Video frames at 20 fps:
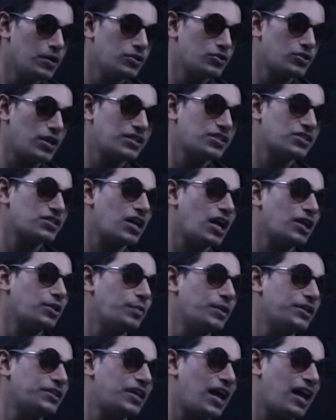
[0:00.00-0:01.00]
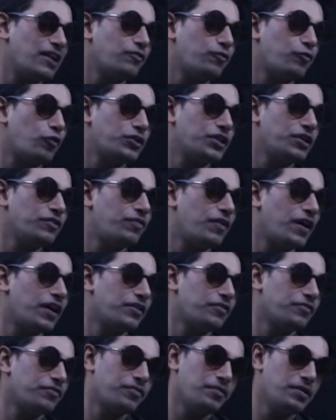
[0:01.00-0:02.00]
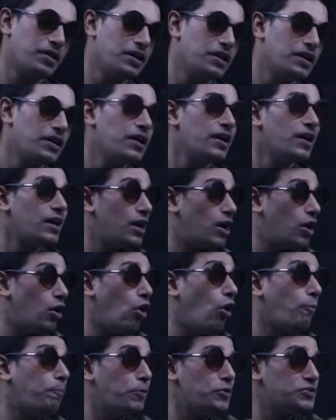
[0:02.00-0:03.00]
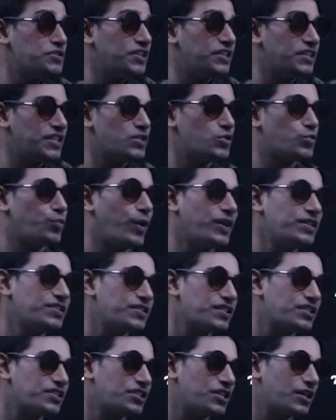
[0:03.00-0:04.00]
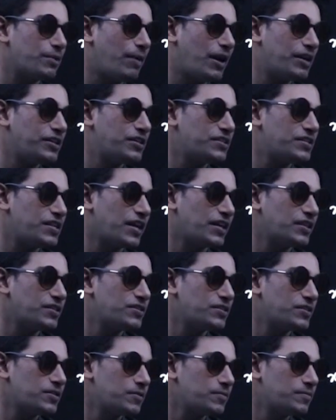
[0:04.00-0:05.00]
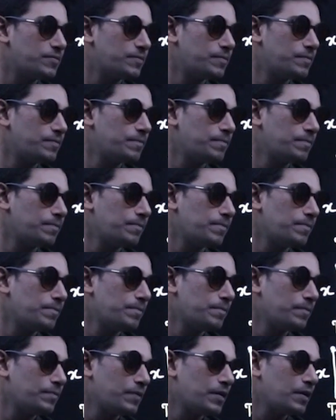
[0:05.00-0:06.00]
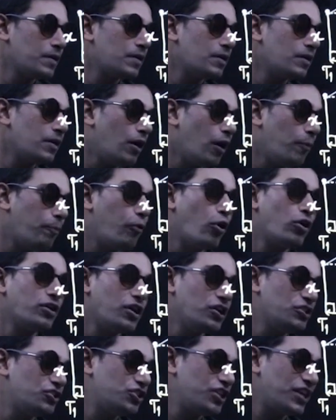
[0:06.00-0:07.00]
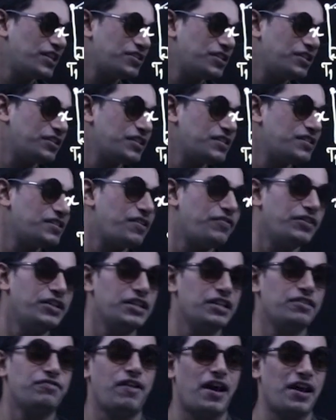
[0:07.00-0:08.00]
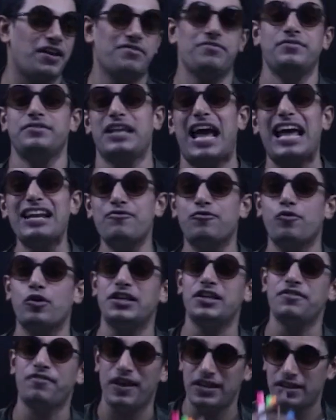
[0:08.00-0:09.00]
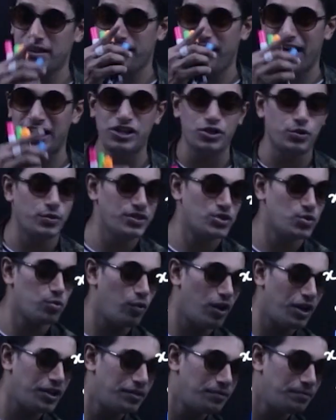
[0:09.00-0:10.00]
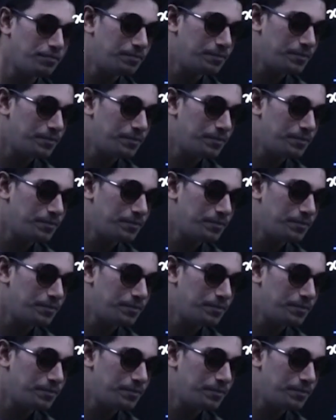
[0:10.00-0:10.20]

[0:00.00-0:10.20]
So I start with tan 45. Opposite is 160 minus x. Upon adjacent is 75. Tan 45, the value is 1.